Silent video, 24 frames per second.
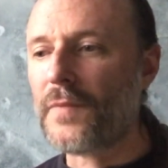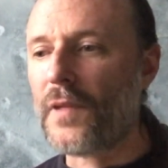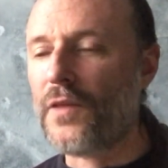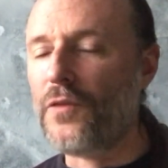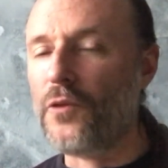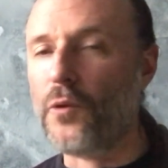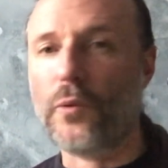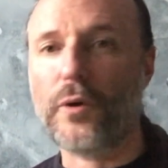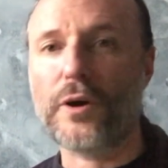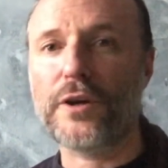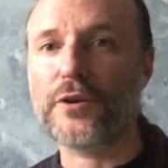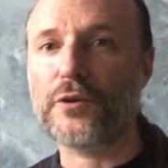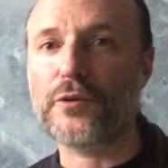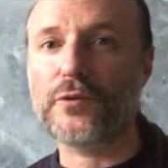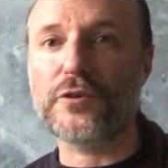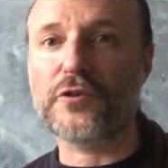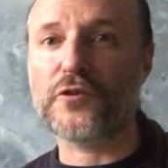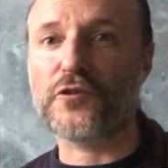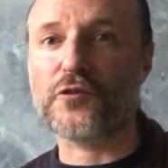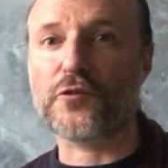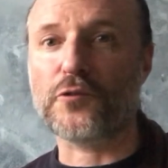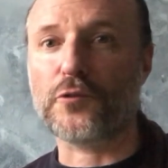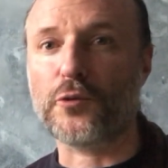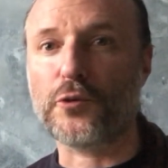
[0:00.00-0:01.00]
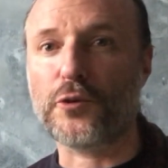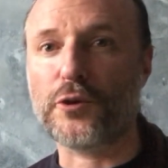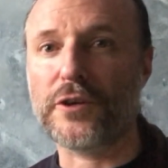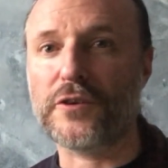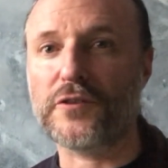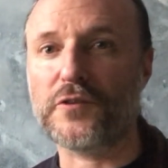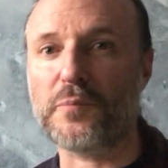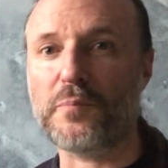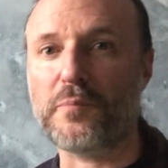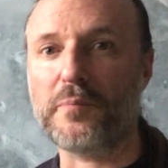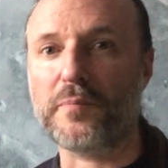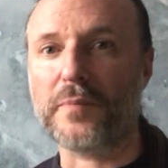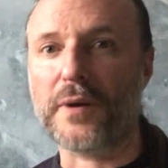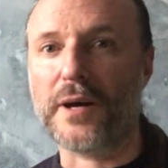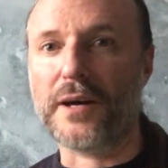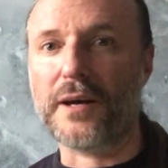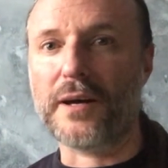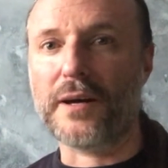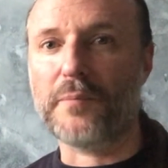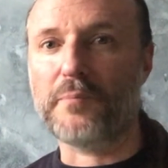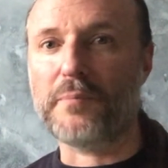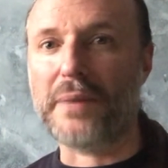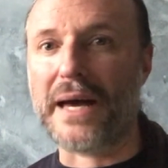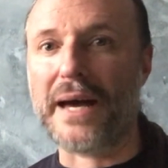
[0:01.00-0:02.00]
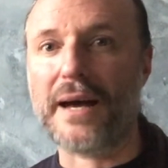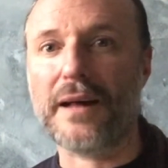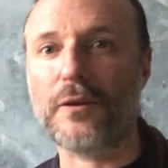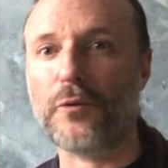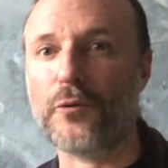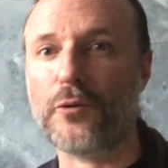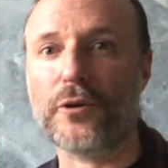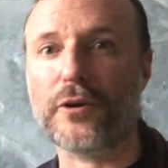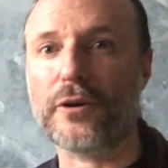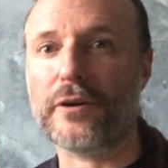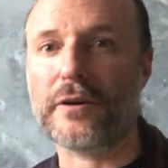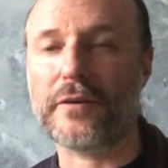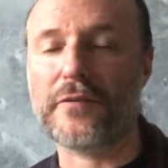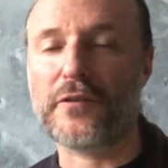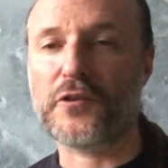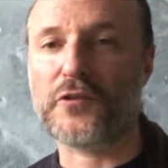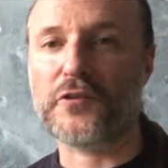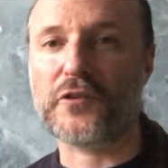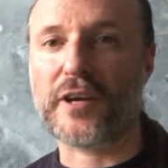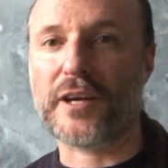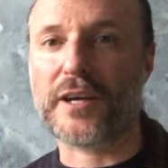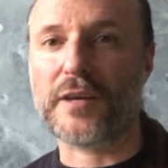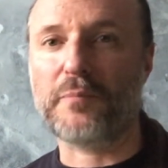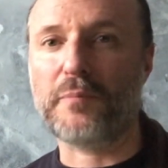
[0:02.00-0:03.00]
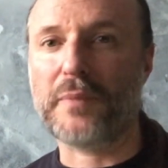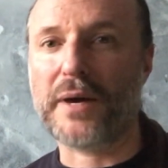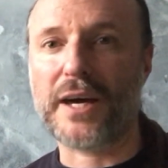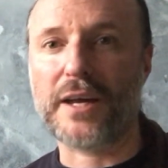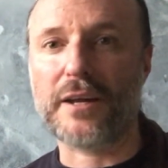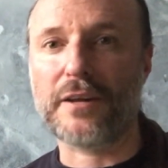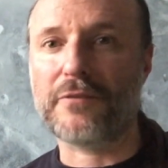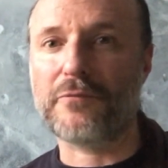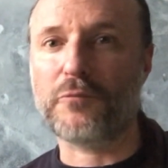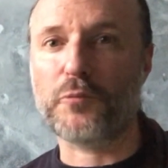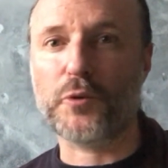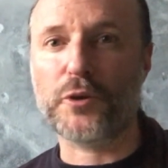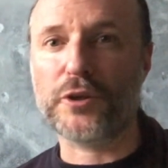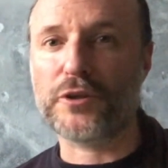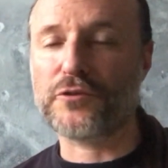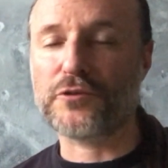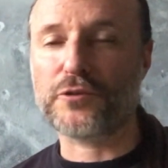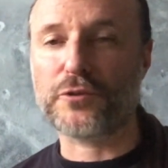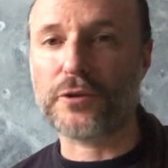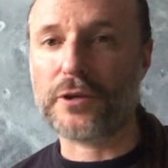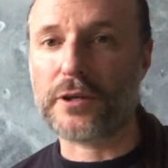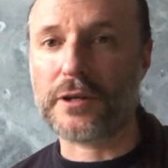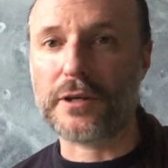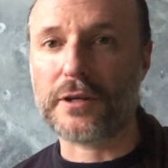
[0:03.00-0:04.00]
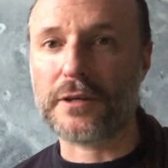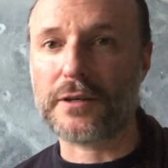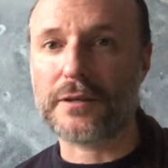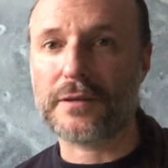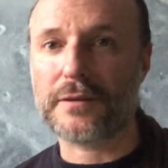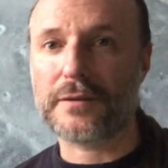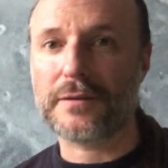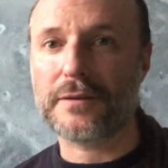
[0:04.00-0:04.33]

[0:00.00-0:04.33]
the one who destroys Balor in the Second Battle of Moytura,